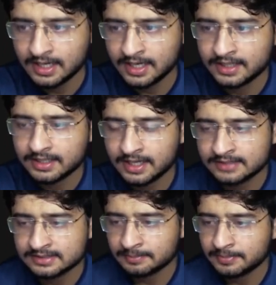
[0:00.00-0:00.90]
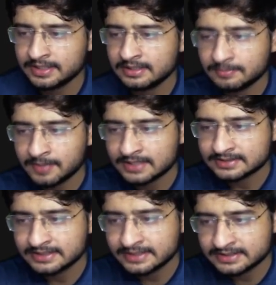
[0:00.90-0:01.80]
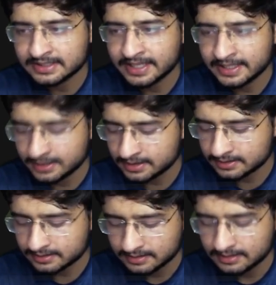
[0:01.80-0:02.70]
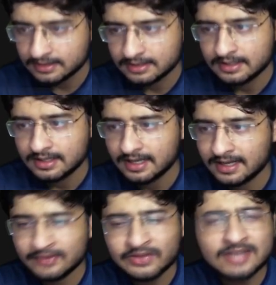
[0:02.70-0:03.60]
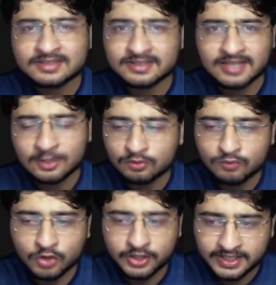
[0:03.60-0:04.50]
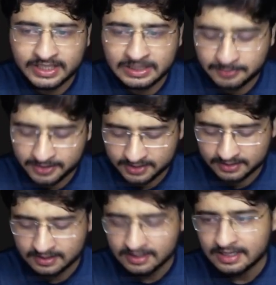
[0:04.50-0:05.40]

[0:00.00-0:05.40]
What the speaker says: and I'll simply pass integer n here, and that's it. I don't want any DP here.